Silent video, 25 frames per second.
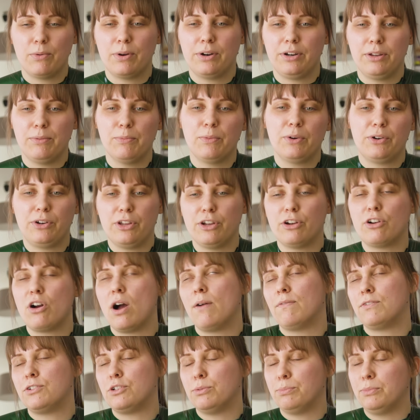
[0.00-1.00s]
where you're
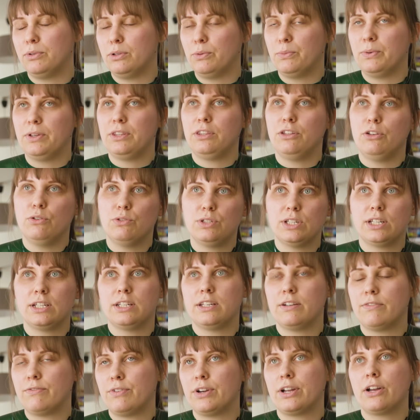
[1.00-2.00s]
comfortable with
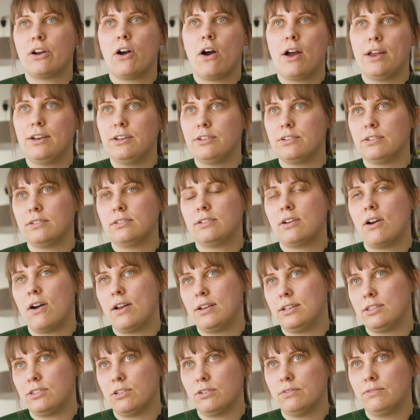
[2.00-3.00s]
using different
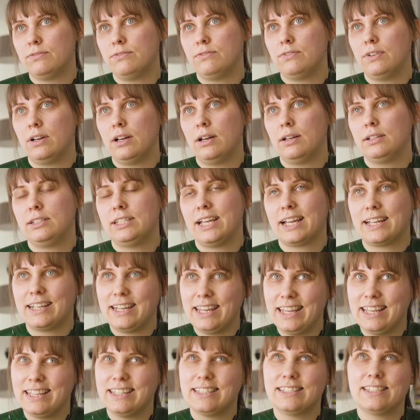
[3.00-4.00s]
kinds of
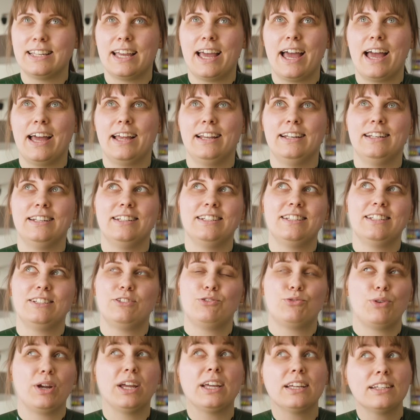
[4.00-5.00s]
techniques and
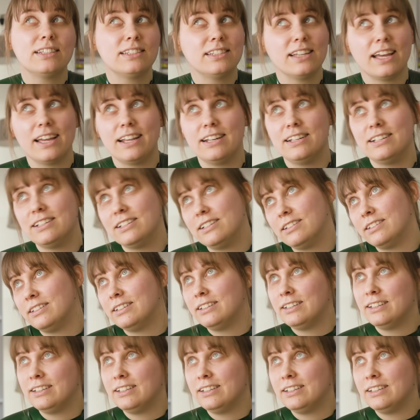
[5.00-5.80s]
tricks and